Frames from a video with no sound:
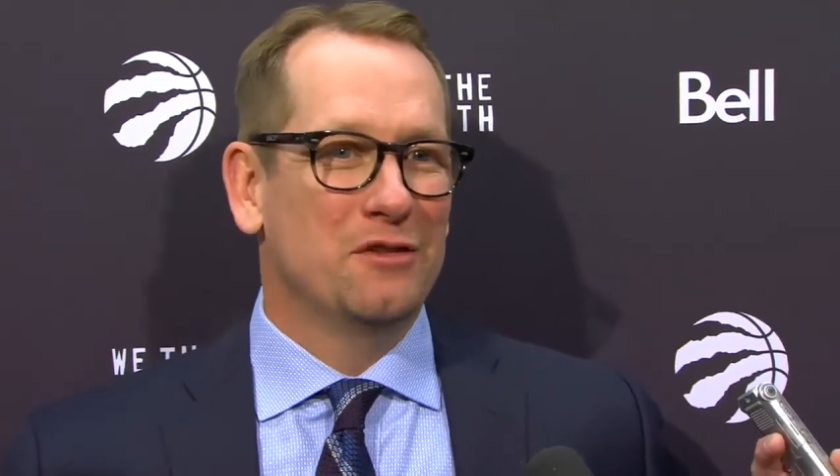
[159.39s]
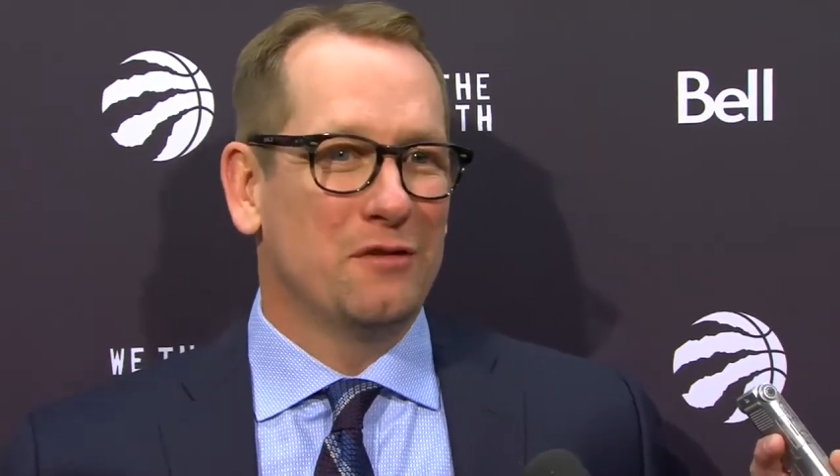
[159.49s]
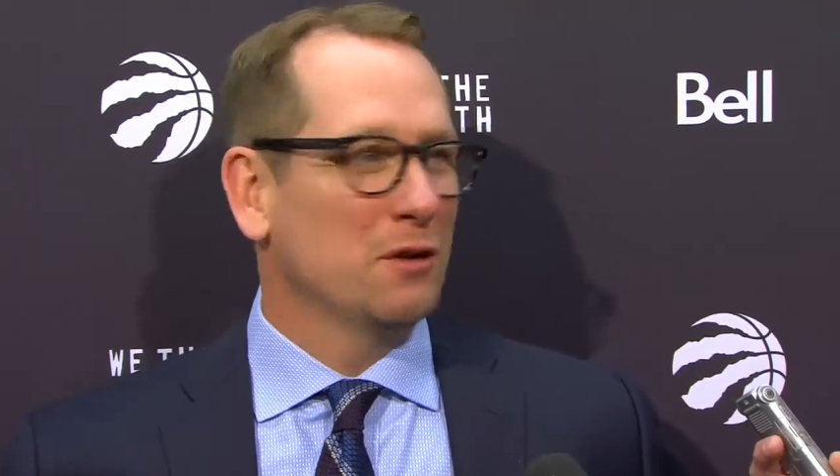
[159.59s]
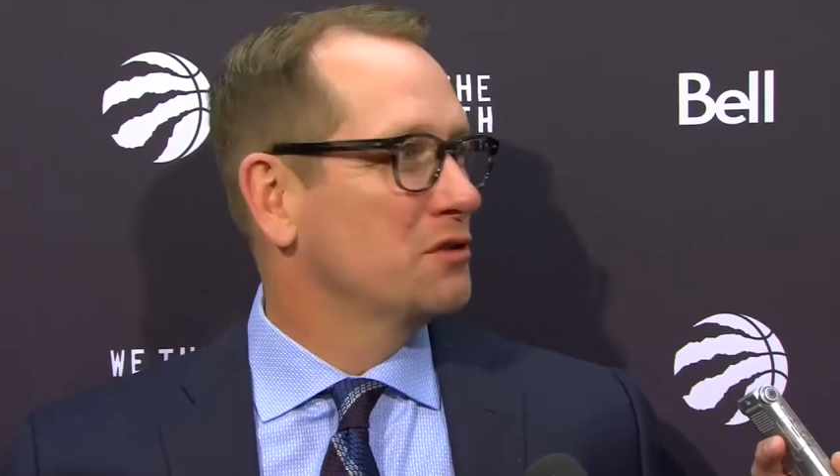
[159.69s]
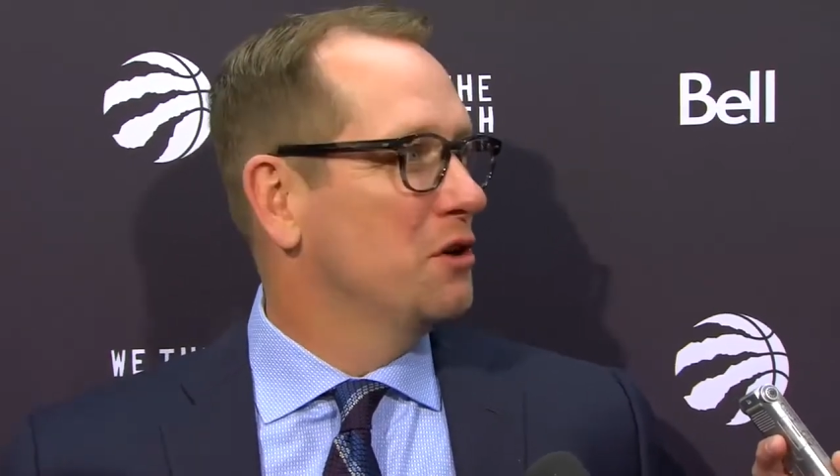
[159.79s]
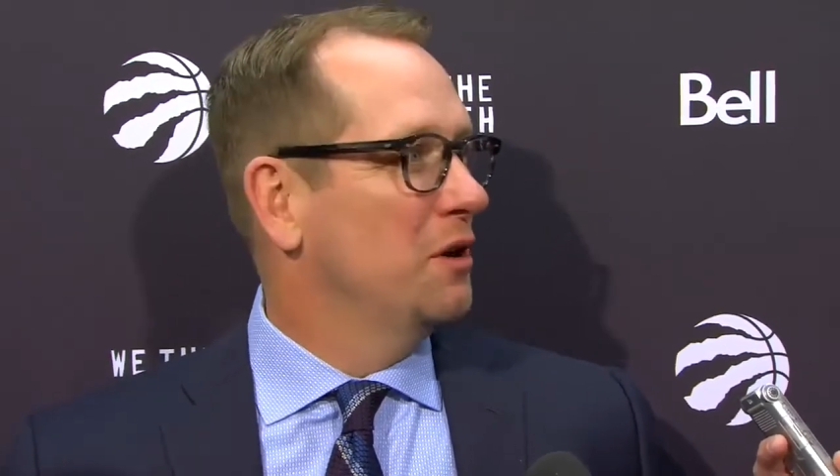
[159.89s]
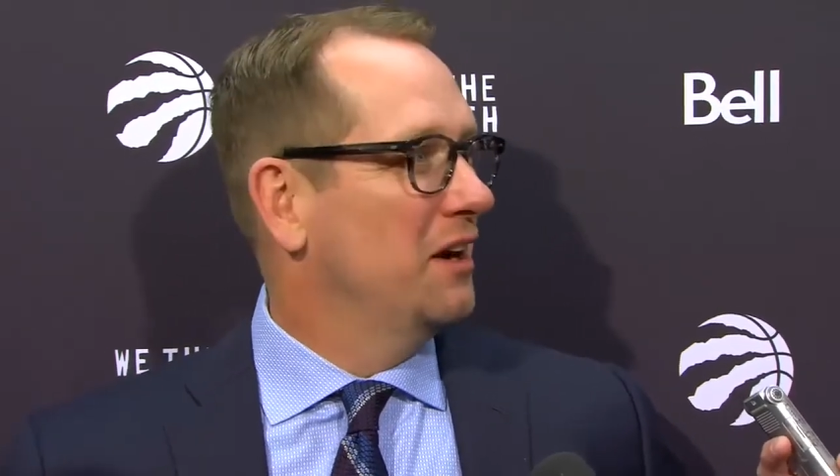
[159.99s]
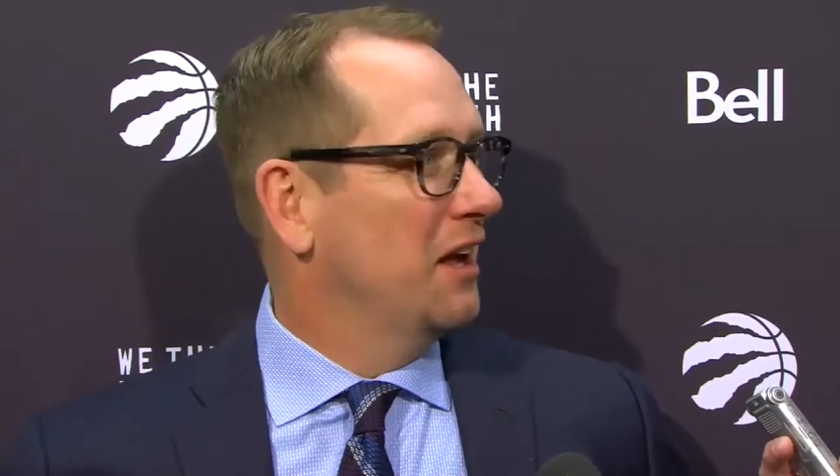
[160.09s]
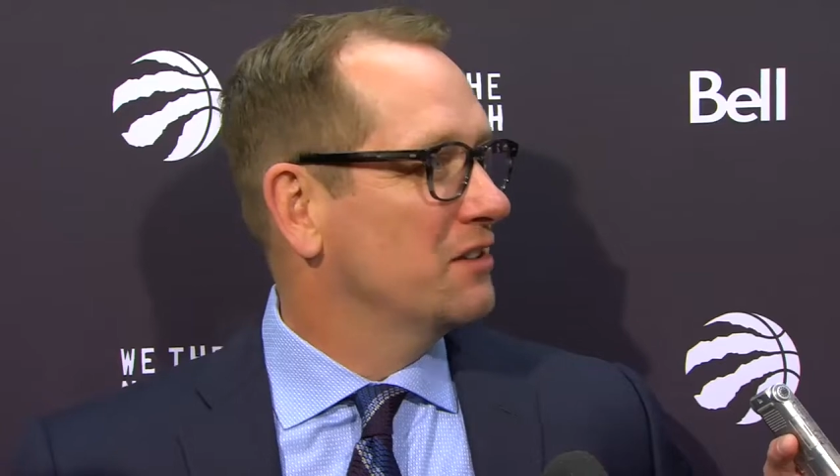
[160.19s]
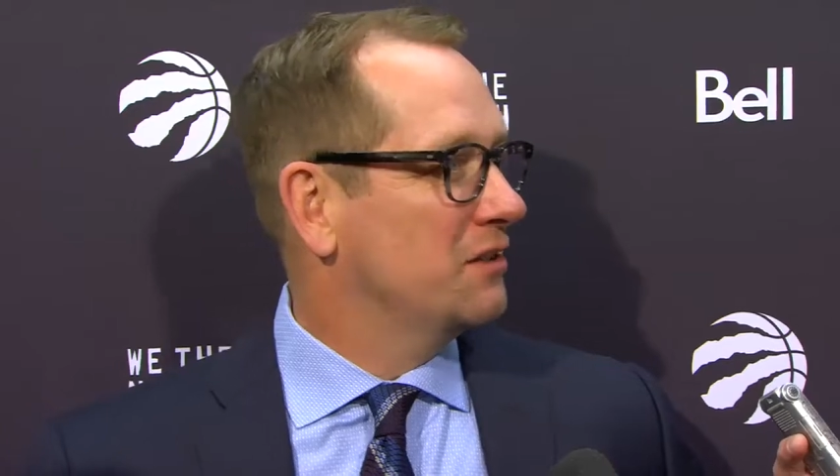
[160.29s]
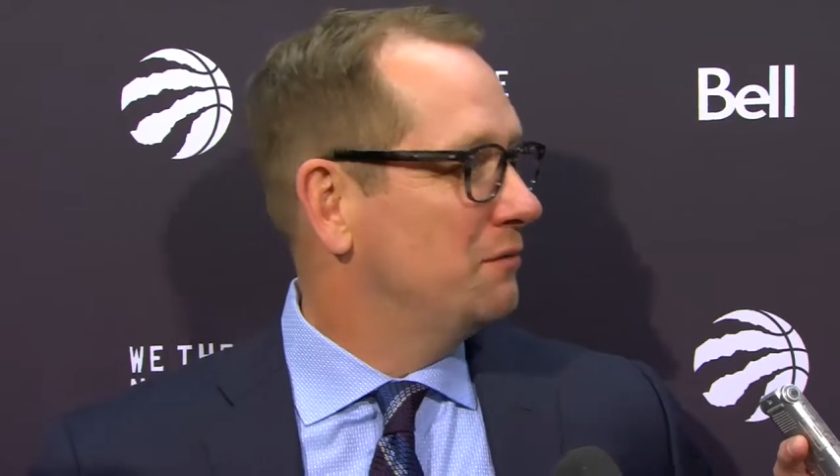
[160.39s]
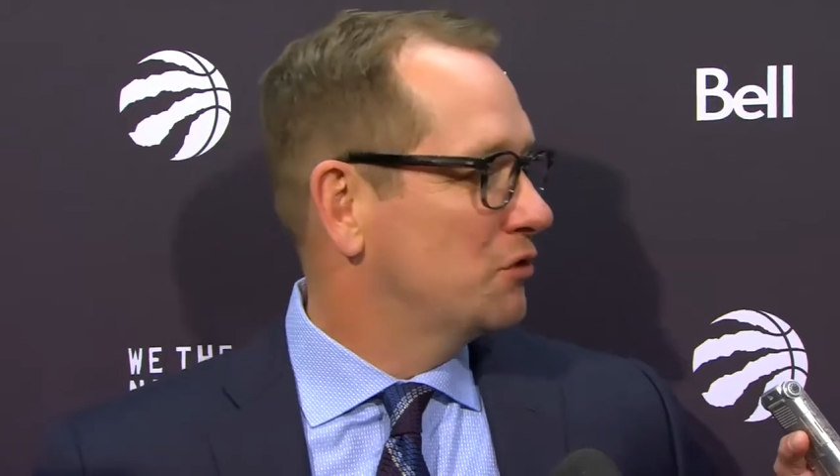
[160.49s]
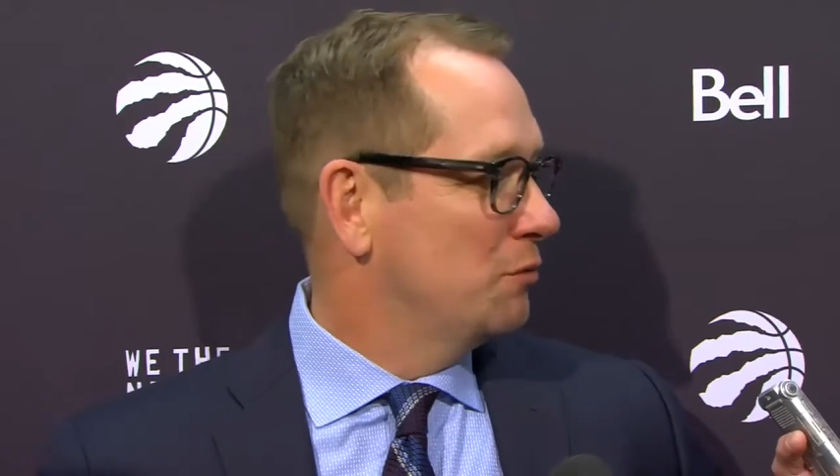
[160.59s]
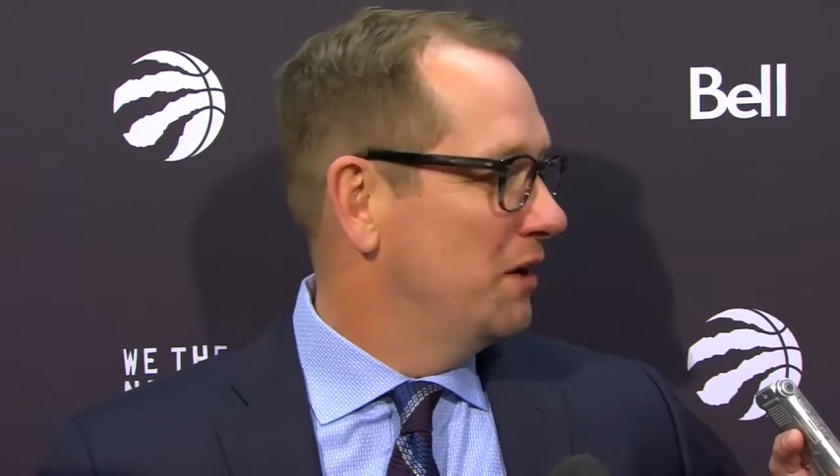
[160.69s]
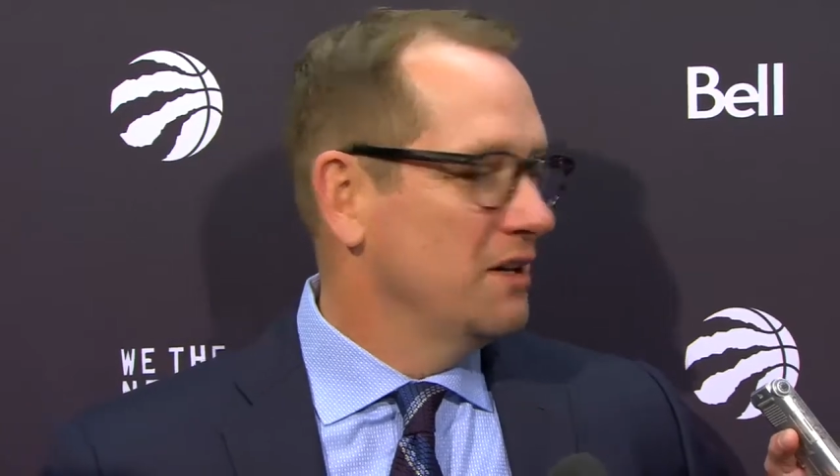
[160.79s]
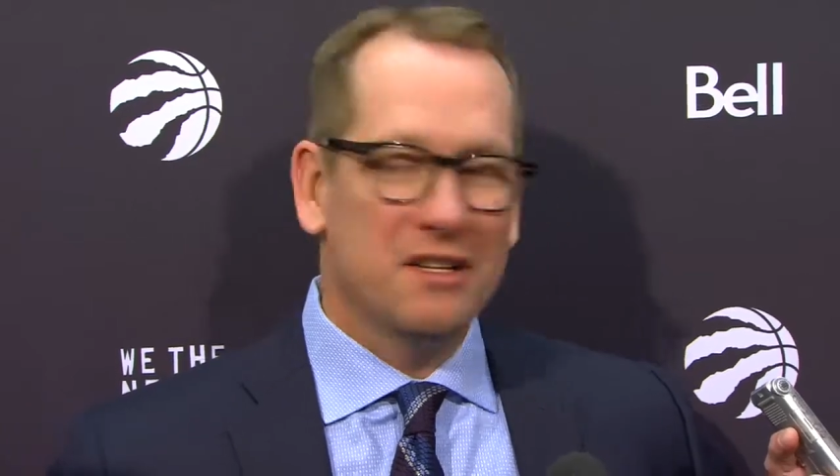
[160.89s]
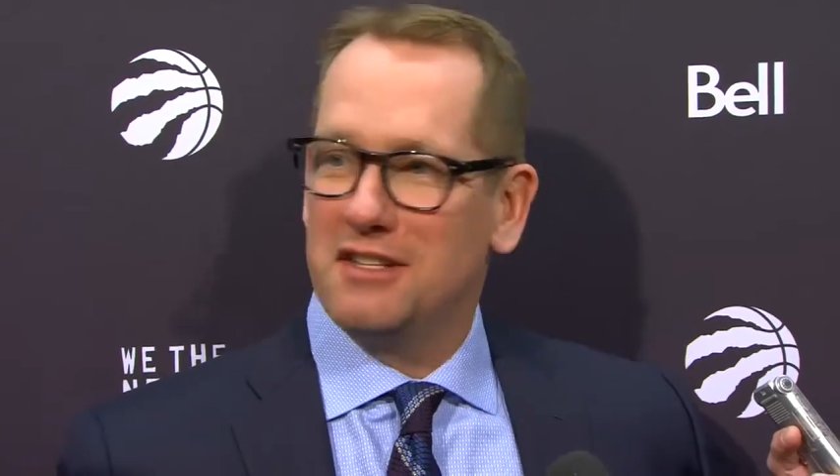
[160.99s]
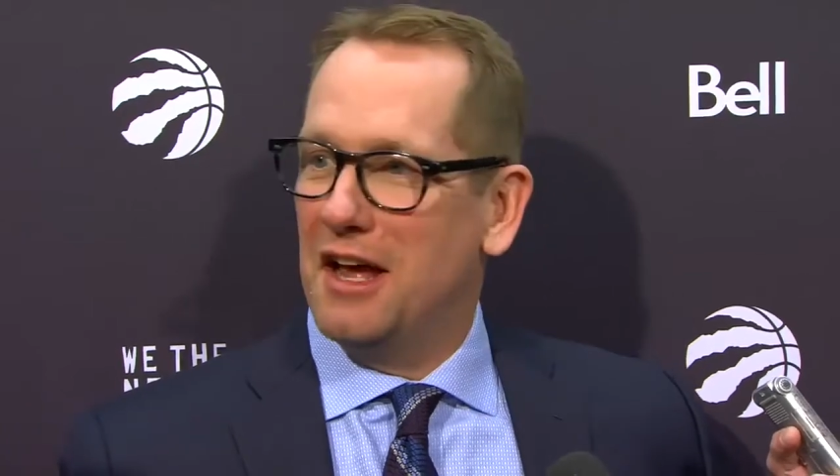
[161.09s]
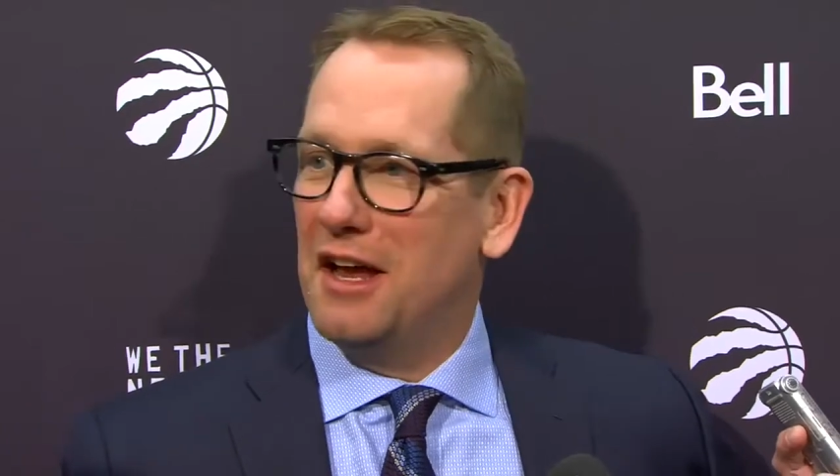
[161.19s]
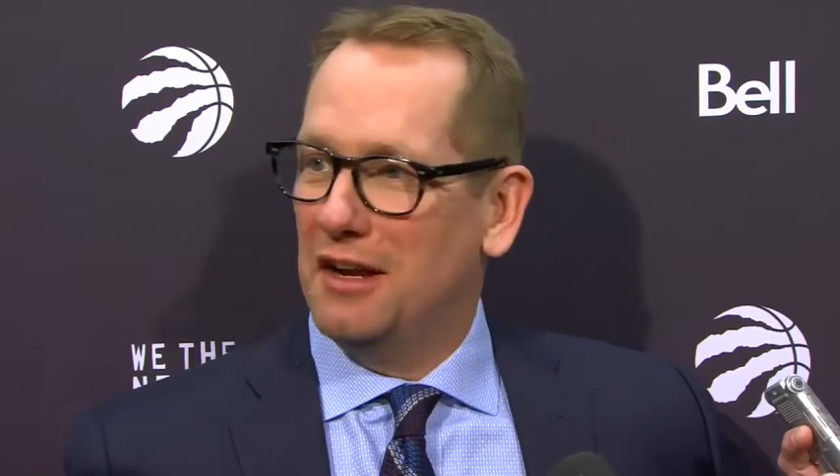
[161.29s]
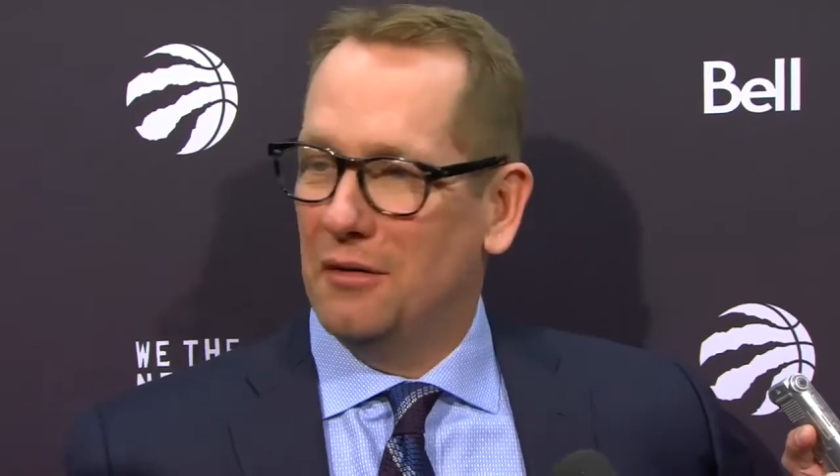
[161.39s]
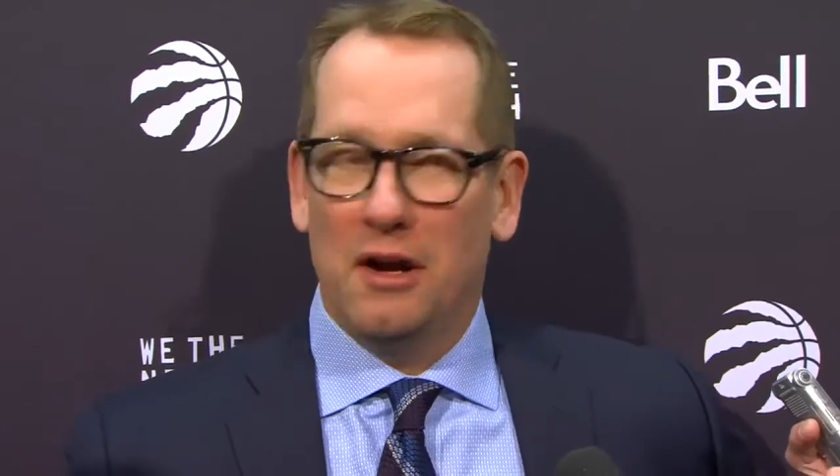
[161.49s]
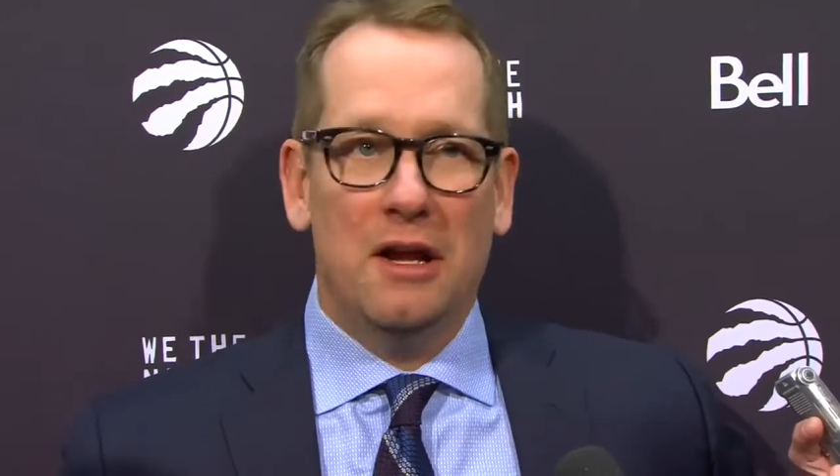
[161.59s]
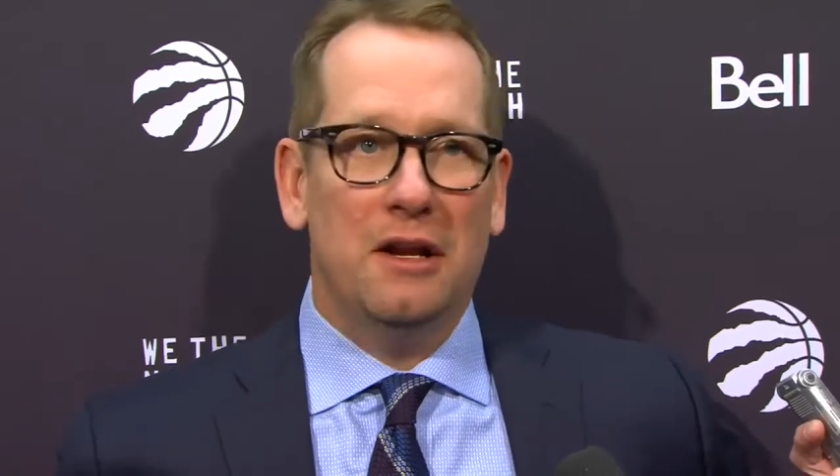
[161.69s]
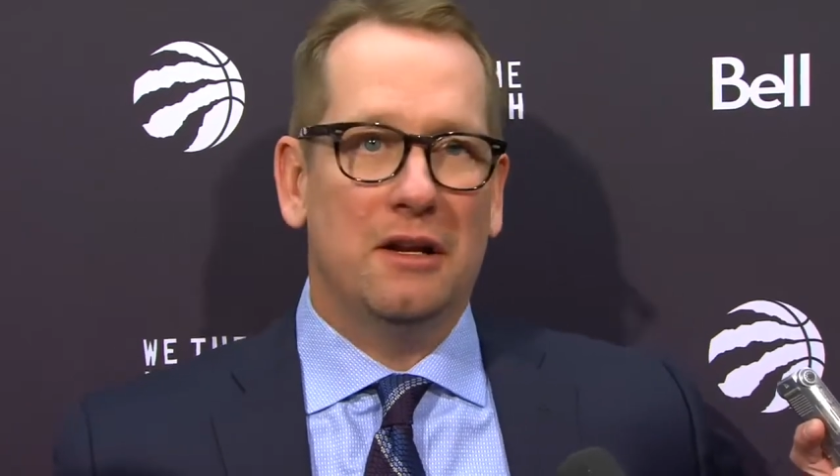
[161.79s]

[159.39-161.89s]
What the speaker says: If those go in, he has a tremendous night, right?